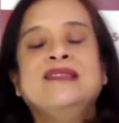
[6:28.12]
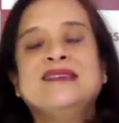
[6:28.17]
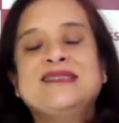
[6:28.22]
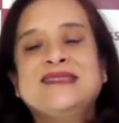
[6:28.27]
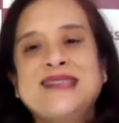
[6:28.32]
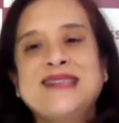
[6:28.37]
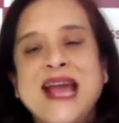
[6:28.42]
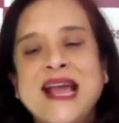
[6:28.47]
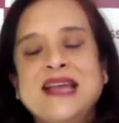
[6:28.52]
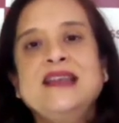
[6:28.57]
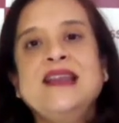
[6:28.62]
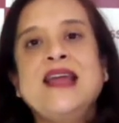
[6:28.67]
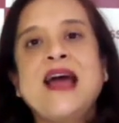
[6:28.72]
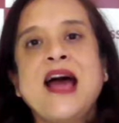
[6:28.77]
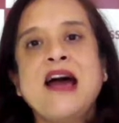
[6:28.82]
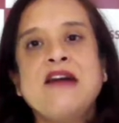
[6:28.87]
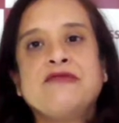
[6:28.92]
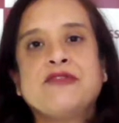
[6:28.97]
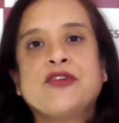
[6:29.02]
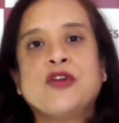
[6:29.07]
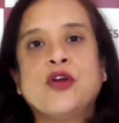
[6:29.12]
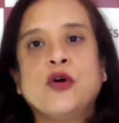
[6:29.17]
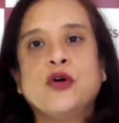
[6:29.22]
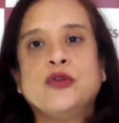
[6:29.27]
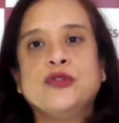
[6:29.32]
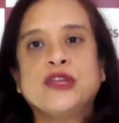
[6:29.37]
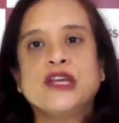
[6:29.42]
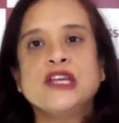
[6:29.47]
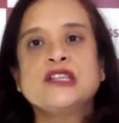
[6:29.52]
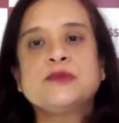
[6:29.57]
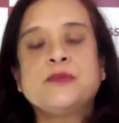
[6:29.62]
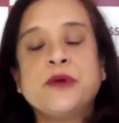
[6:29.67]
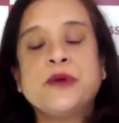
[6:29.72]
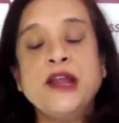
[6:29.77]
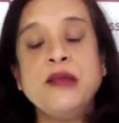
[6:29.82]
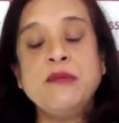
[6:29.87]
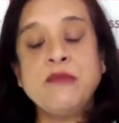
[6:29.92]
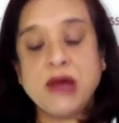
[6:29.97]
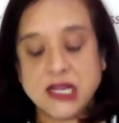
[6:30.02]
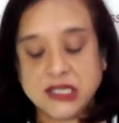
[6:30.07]
the second half growth is
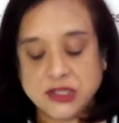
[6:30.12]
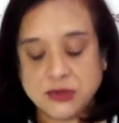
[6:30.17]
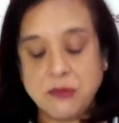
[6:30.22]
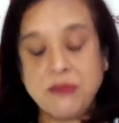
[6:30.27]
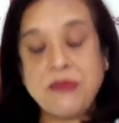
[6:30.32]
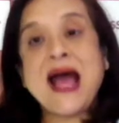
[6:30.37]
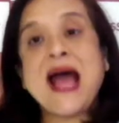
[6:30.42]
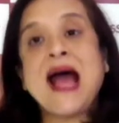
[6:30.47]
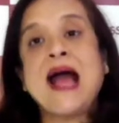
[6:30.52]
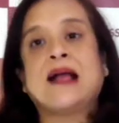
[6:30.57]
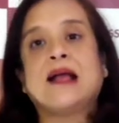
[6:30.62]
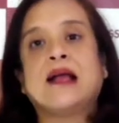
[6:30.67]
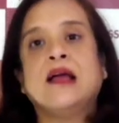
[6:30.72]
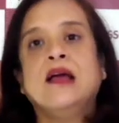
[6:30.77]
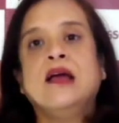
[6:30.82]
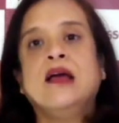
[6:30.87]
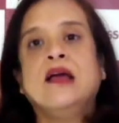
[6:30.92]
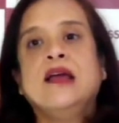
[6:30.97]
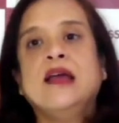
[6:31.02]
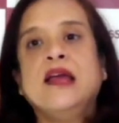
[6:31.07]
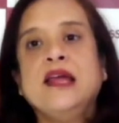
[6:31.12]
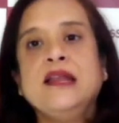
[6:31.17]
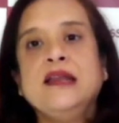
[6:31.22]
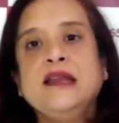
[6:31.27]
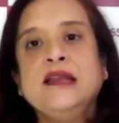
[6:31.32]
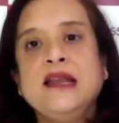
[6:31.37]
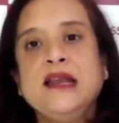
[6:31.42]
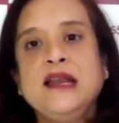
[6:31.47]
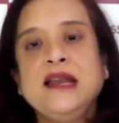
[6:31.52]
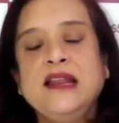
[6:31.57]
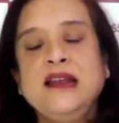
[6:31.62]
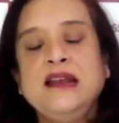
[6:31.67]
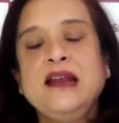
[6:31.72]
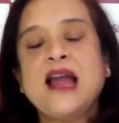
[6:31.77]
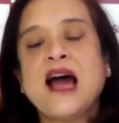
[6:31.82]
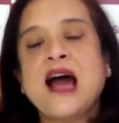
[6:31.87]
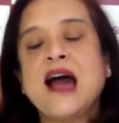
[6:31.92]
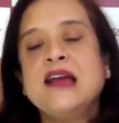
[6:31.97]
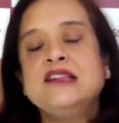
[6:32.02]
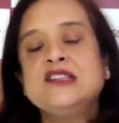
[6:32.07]
pretty much back in
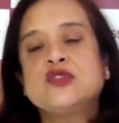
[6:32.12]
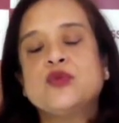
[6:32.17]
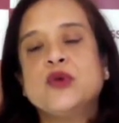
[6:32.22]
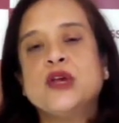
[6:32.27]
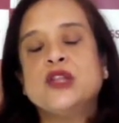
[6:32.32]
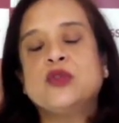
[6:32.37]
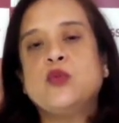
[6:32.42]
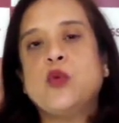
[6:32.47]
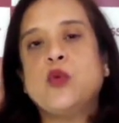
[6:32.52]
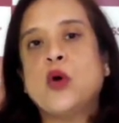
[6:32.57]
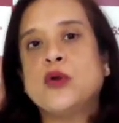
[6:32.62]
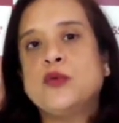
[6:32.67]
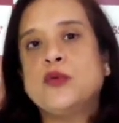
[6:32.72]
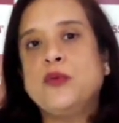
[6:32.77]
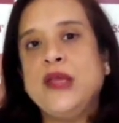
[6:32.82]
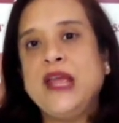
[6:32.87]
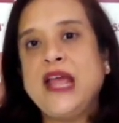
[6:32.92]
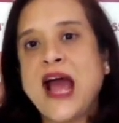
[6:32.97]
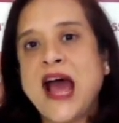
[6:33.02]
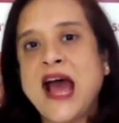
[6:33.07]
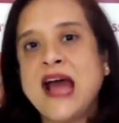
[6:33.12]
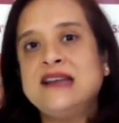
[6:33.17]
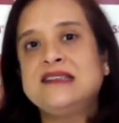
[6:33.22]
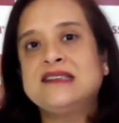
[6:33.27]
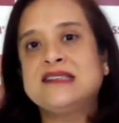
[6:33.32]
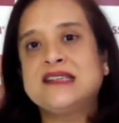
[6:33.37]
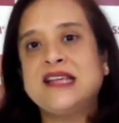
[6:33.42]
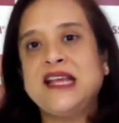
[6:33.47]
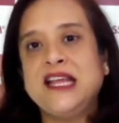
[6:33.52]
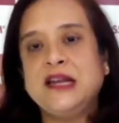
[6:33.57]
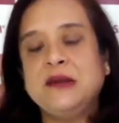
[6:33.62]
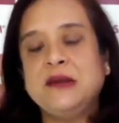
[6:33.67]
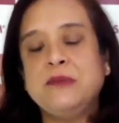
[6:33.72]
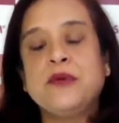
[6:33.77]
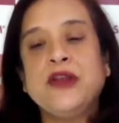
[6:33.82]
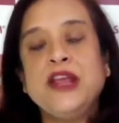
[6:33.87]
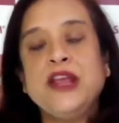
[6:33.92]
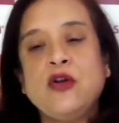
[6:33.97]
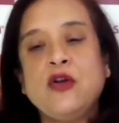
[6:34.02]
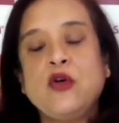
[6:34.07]
lines with what we had seen
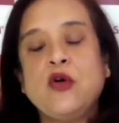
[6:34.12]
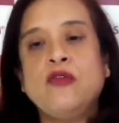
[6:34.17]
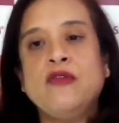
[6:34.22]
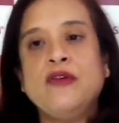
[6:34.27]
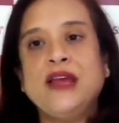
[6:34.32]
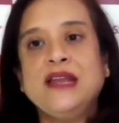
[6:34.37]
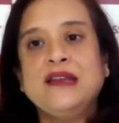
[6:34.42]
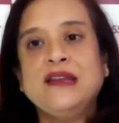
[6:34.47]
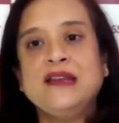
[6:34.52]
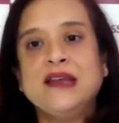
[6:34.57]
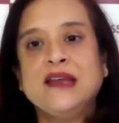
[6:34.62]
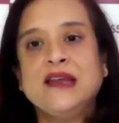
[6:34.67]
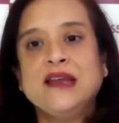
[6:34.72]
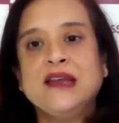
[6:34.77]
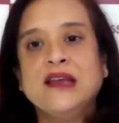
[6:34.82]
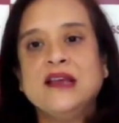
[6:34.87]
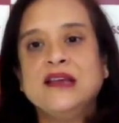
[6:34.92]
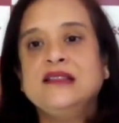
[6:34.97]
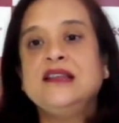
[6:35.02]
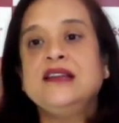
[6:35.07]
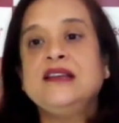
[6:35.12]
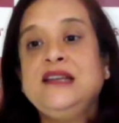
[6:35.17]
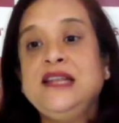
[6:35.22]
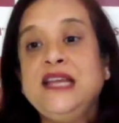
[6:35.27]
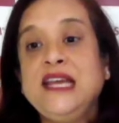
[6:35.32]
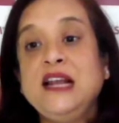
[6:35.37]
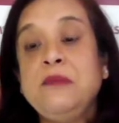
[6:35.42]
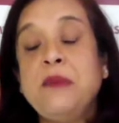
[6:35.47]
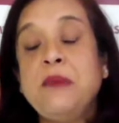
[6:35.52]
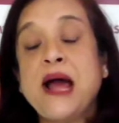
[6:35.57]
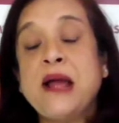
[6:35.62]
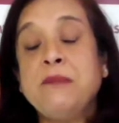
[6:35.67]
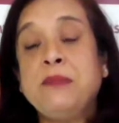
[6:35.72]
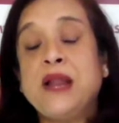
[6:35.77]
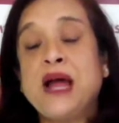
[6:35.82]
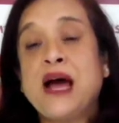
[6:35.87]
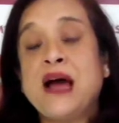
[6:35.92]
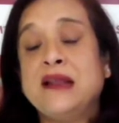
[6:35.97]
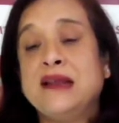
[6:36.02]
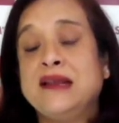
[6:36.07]
pre-COVID. The deal
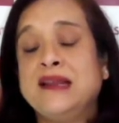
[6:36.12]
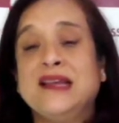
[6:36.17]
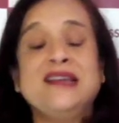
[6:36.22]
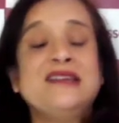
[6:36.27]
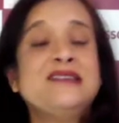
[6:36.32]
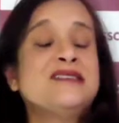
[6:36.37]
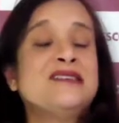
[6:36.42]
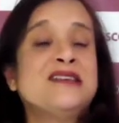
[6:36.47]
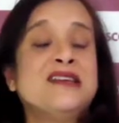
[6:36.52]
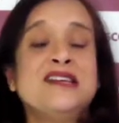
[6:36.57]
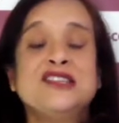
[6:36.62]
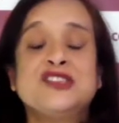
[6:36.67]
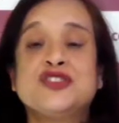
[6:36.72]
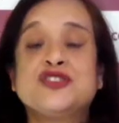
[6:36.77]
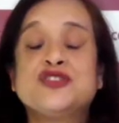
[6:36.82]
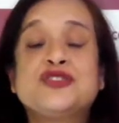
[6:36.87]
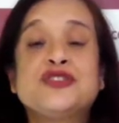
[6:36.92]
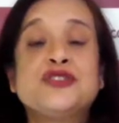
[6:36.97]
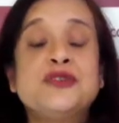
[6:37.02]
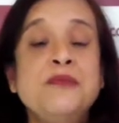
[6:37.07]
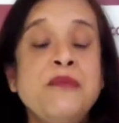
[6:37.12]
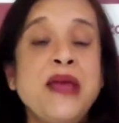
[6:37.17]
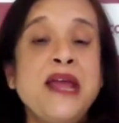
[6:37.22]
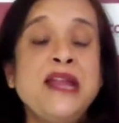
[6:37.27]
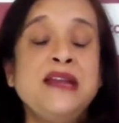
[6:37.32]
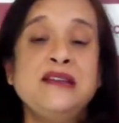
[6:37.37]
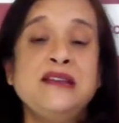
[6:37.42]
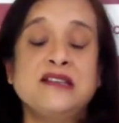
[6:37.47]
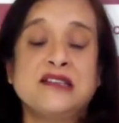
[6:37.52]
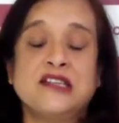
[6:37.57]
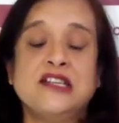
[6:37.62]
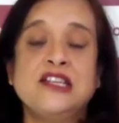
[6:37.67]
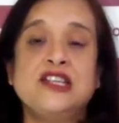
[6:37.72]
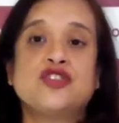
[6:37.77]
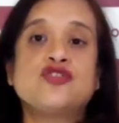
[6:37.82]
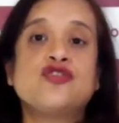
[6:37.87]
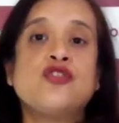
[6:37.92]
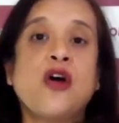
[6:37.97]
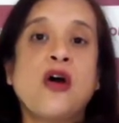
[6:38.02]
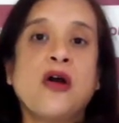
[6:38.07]
pipeline is tremendously
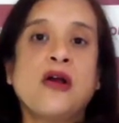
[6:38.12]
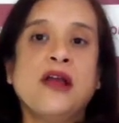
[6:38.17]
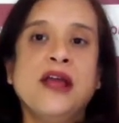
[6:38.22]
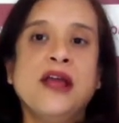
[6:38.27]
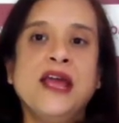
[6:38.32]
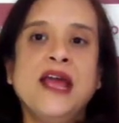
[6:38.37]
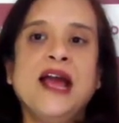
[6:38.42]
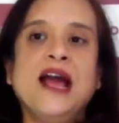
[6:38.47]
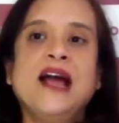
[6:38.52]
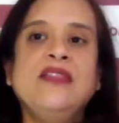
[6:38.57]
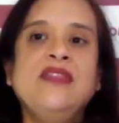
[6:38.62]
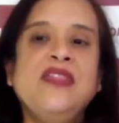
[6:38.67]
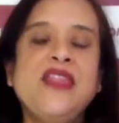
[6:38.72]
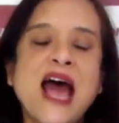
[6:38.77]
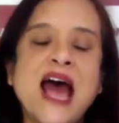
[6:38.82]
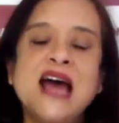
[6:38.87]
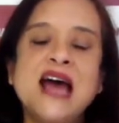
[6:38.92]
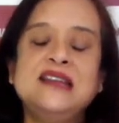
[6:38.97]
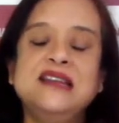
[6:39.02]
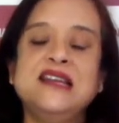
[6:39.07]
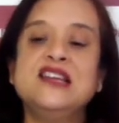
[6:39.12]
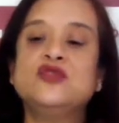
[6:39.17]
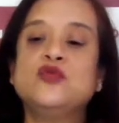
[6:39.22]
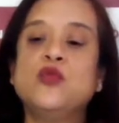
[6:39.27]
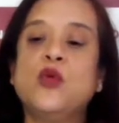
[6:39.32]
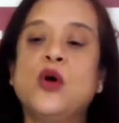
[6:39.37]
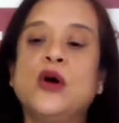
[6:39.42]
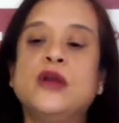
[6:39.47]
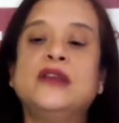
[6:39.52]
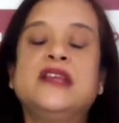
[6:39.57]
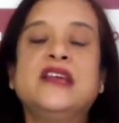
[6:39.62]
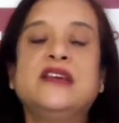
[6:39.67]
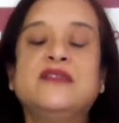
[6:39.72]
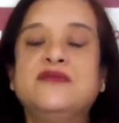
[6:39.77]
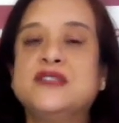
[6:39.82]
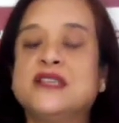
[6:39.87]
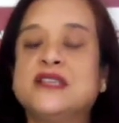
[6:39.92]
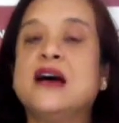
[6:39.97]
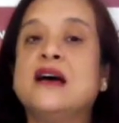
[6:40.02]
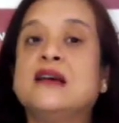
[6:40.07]
strong, and that is what
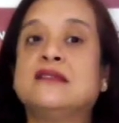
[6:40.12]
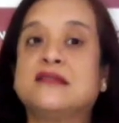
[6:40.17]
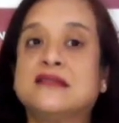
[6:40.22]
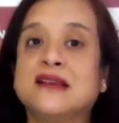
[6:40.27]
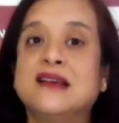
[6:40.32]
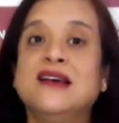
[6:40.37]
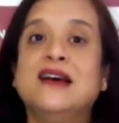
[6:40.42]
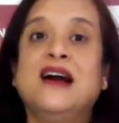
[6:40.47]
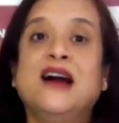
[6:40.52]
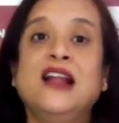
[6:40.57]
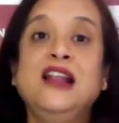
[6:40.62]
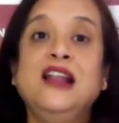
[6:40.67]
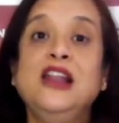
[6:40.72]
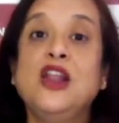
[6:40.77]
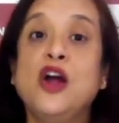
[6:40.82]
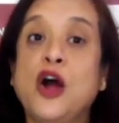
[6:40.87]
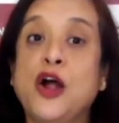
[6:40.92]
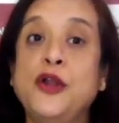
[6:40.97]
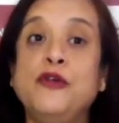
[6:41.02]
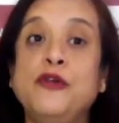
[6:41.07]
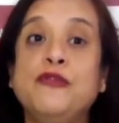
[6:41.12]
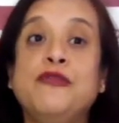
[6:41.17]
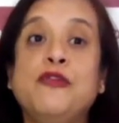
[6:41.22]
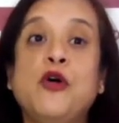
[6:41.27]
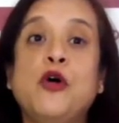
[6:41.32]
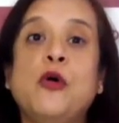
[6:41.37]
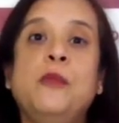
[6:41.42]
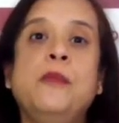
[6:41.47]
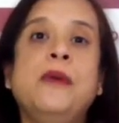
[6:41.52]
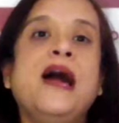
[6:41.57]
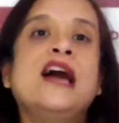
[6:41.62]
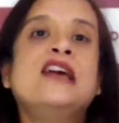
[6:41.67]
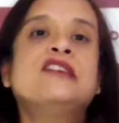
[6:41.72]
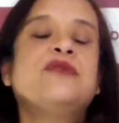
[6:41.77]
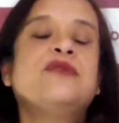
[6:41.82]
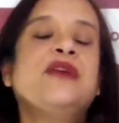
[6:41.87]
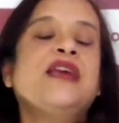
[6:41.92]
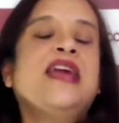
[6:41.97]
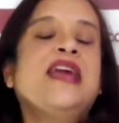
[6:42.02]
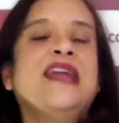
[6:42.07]
gives us a lot of hope
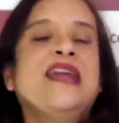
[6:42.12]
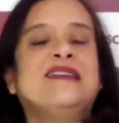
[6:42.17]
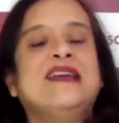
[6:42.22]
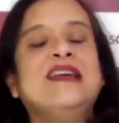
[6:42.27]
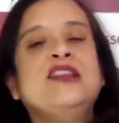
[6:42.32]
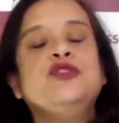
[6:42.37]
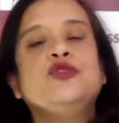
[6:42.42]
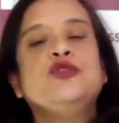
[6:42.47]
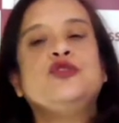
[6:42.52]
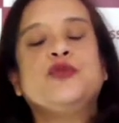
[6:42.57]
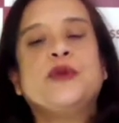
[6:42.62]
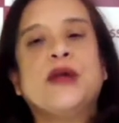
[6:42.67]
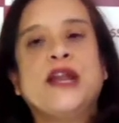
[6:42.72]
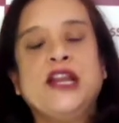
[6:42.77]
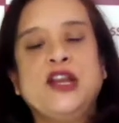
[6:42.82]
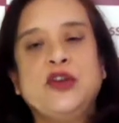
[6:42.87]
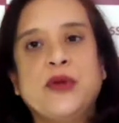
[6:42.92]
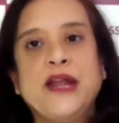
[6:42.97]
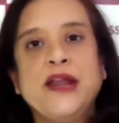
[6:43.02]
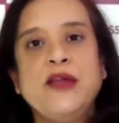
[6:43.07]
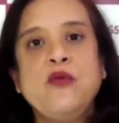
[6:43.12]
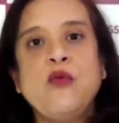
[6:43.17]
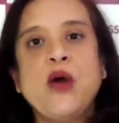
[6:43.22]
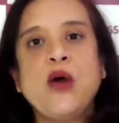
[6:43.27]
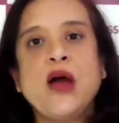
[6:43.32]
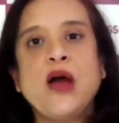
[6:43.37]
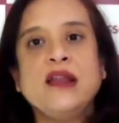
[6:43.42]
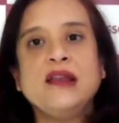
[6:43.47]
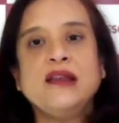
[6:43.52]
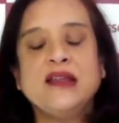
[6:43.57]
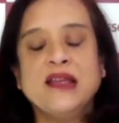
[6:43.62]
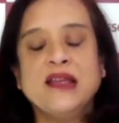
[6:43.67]
as we get into 2021.